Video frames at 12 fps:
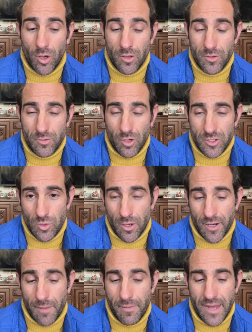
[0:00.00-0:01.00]
got
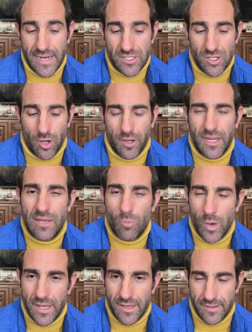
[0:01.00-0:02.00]
swallowed up late on, and he
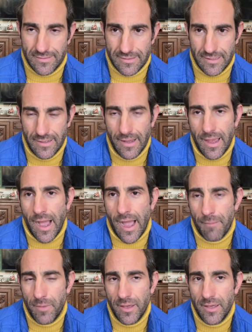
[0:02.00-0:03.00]
weakened.
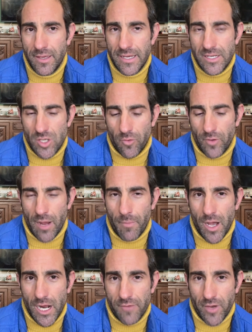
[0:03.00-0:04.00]
He's off now a
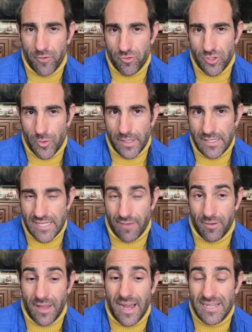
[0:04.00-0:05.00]
mark of
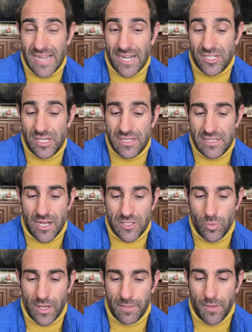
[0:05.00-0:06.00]
127. That is actually his
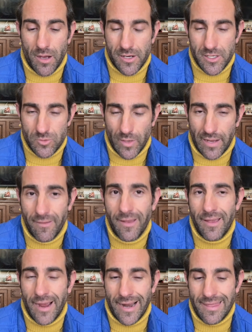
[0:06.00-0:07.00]
last winning mark as well.
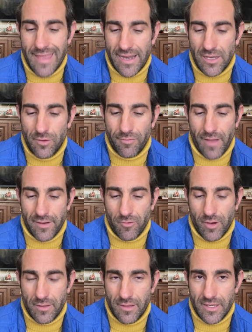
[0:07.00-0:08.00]
And then you
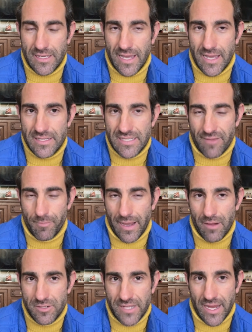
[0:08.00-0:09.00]
factor in that he gets
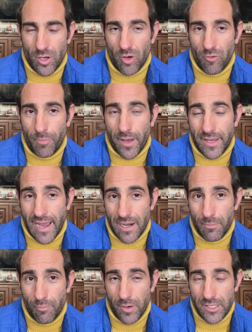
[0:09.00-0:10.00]
£7 taken off by
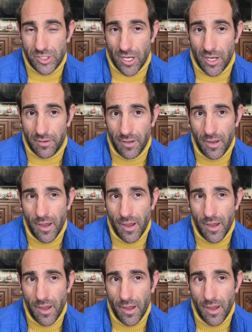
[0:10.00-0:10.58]
Callum Pritchard.